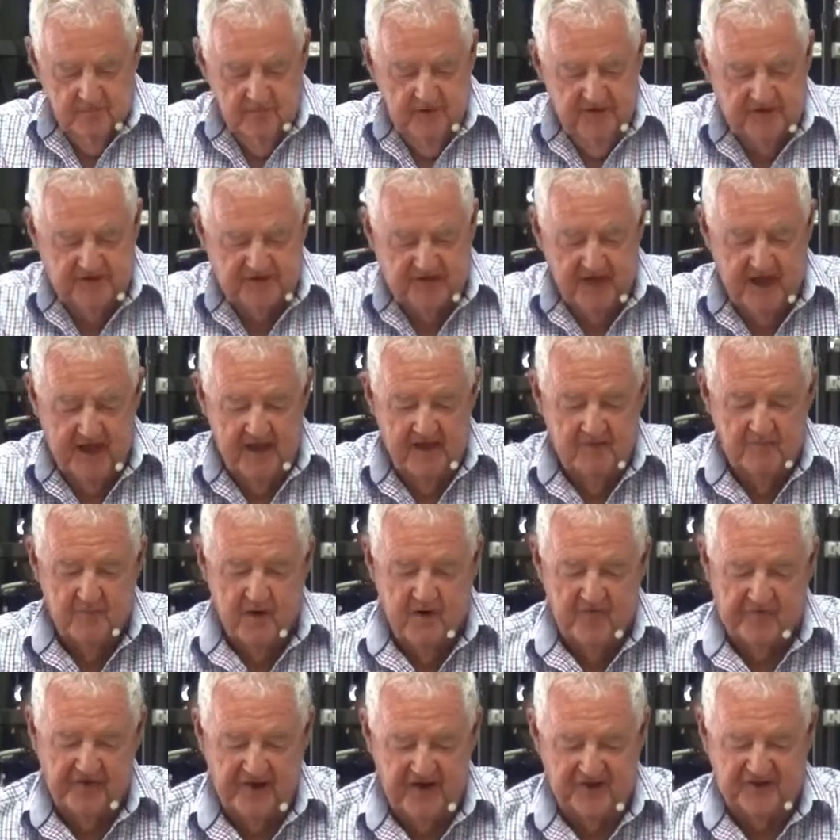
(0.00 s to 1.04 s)
We say,
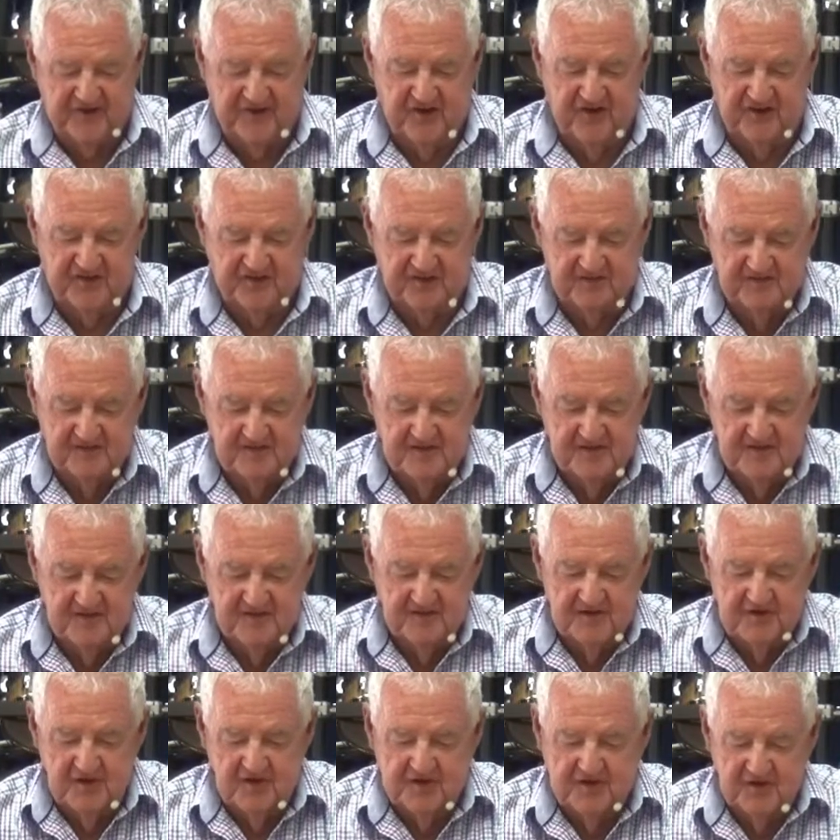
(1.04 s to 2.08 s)
my flesh says,
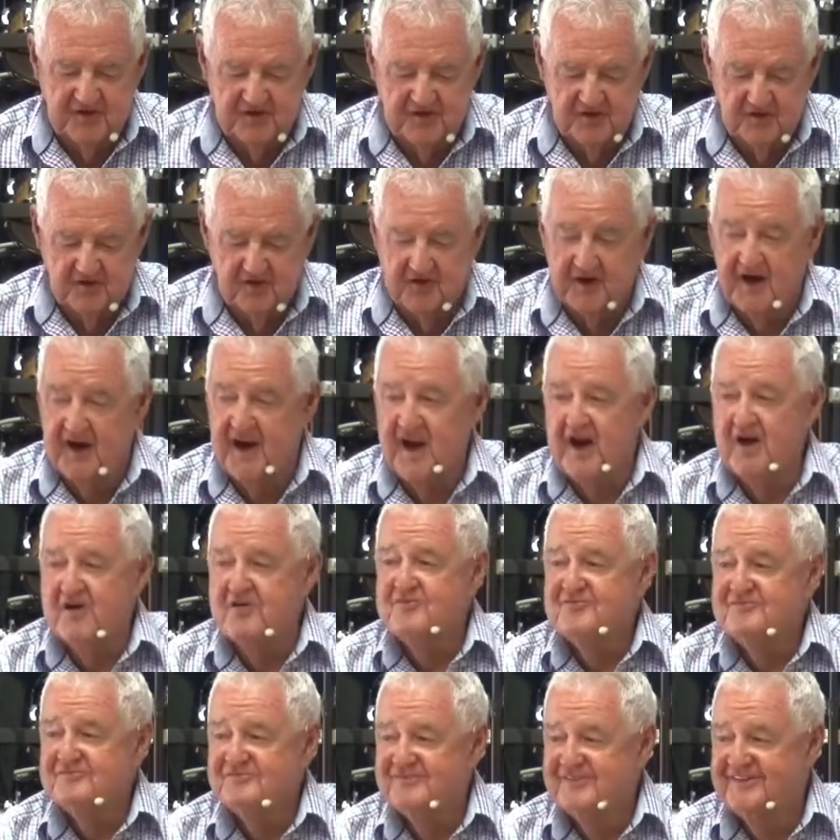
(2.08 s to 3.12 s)
you can do it
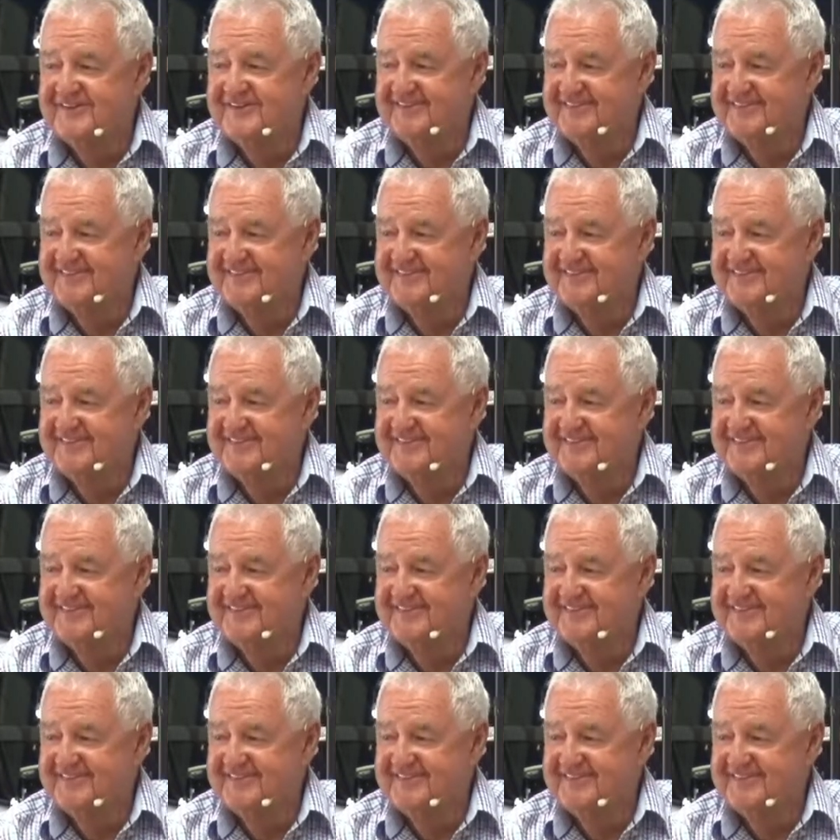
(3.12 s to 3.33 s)
alone.